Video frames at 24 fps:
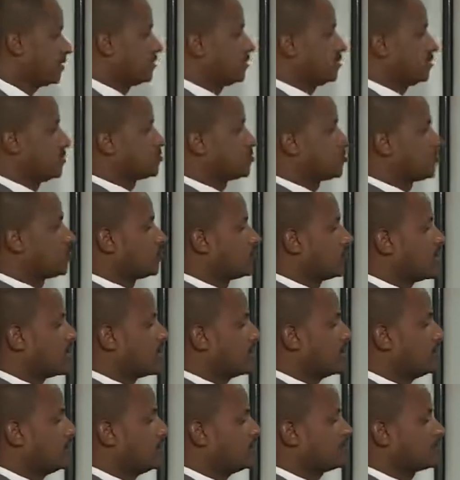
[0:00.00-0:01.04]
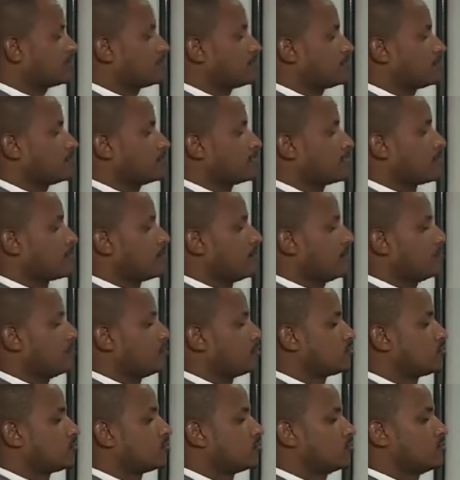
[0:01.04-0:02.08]
So 1,
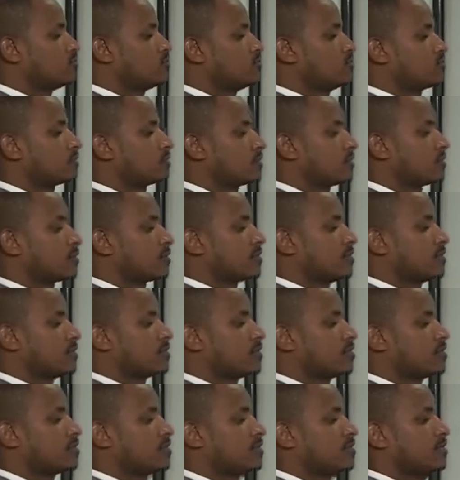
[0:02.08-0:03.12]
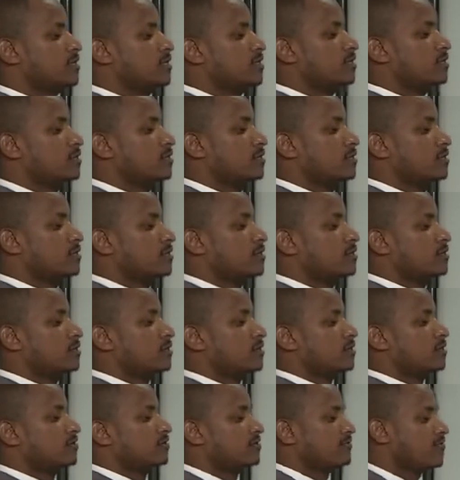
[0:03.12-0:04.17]
2, 3,
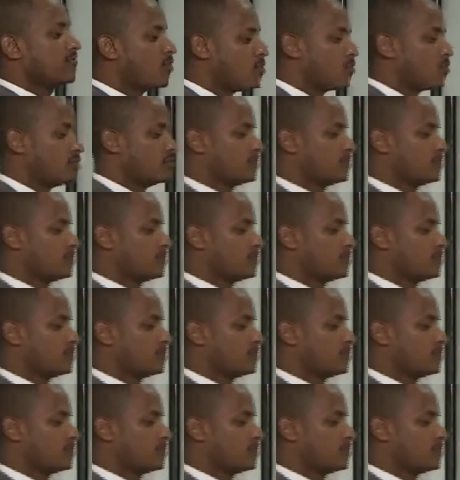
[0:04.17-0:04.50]
4.